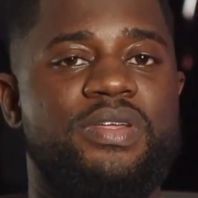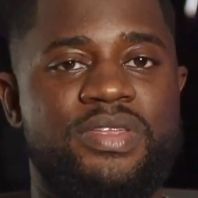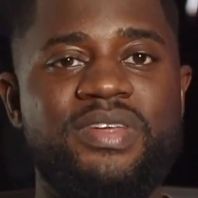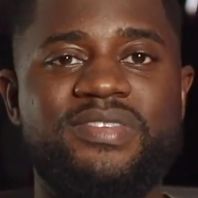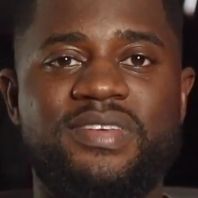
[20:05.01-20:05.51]

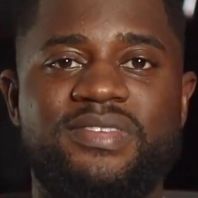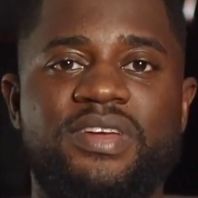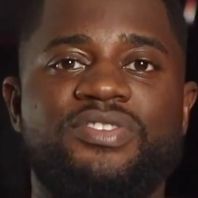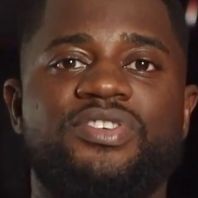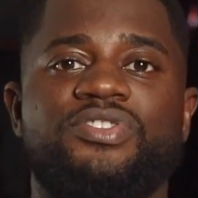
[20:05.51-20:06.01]
This
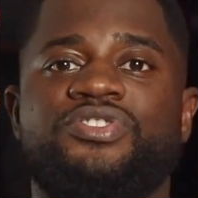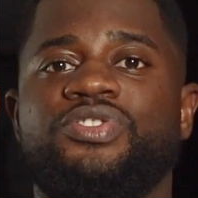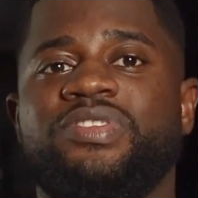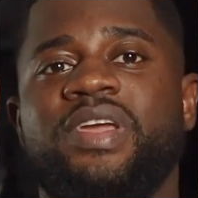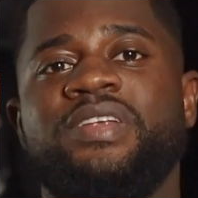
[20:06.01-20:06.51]
distinction
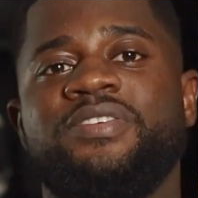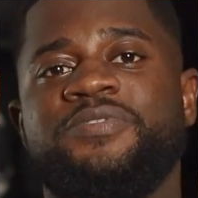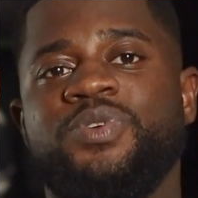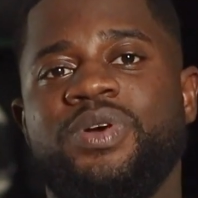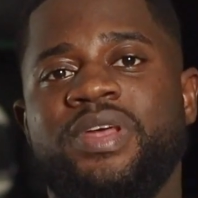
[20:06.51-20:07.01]
shows the
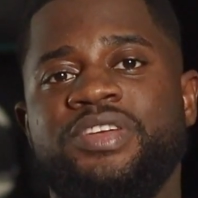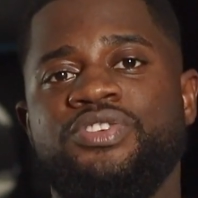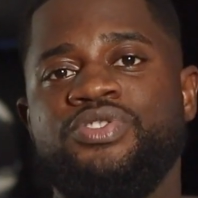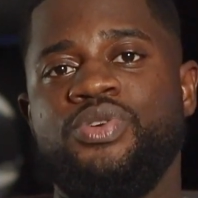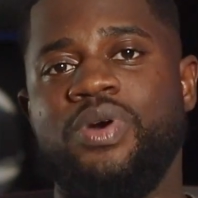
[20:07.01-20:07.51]
interviewer that
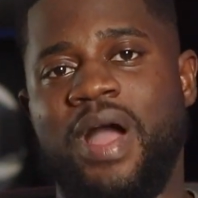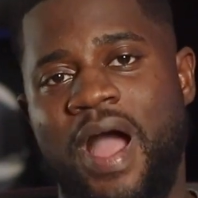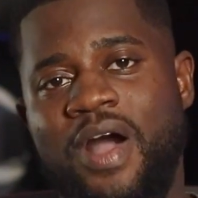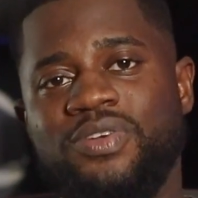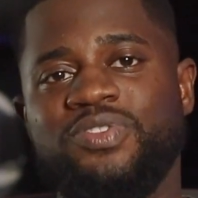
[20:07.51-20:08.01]
you know
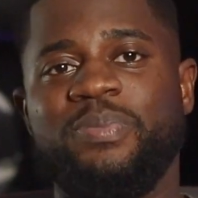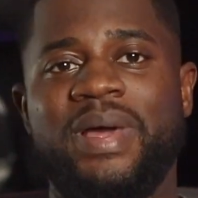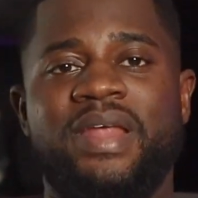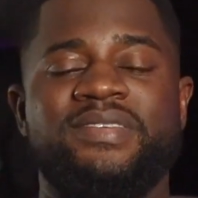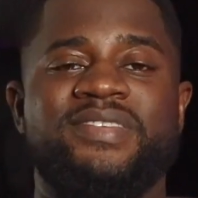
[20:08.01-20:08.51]
how to
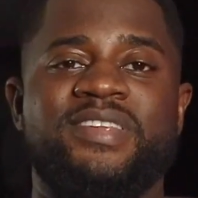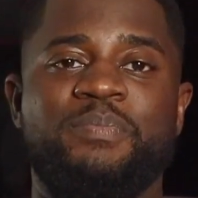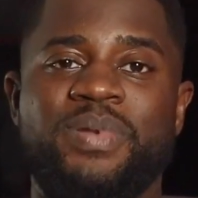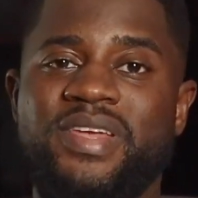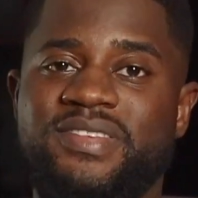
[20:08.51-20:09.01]
balance
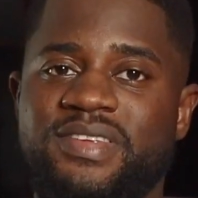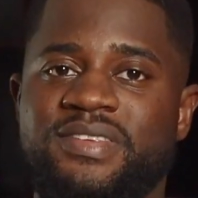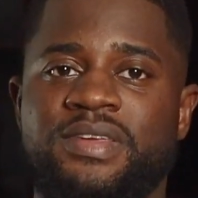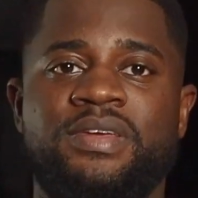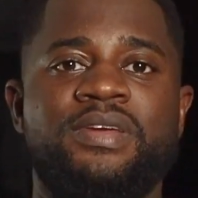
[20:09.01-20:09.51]

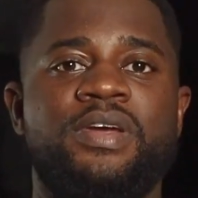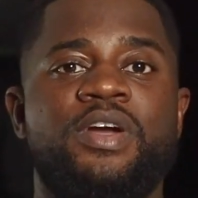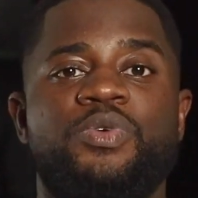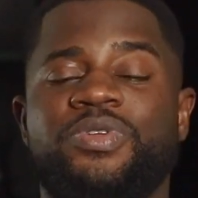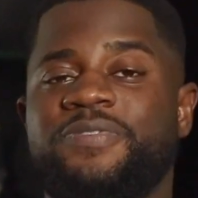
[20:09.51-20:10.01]
simplicity
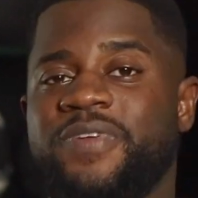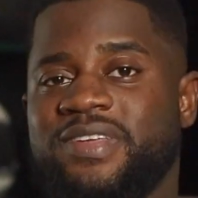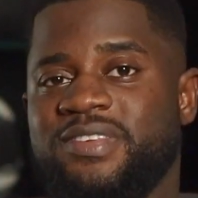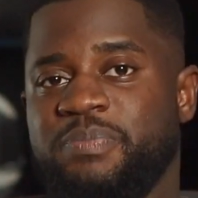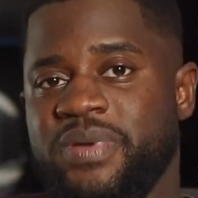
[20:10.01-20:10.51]
with
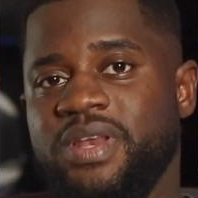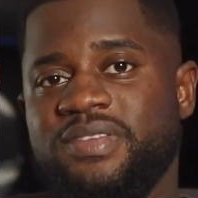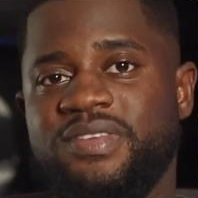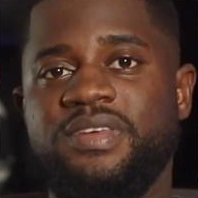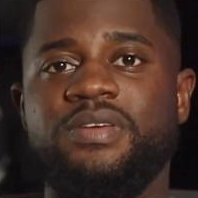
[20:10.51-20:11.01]

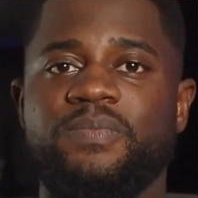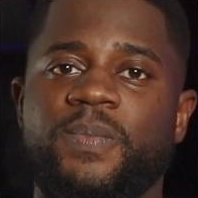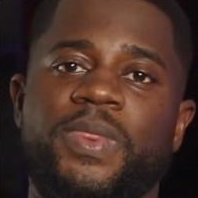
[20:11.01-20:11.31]
flexibility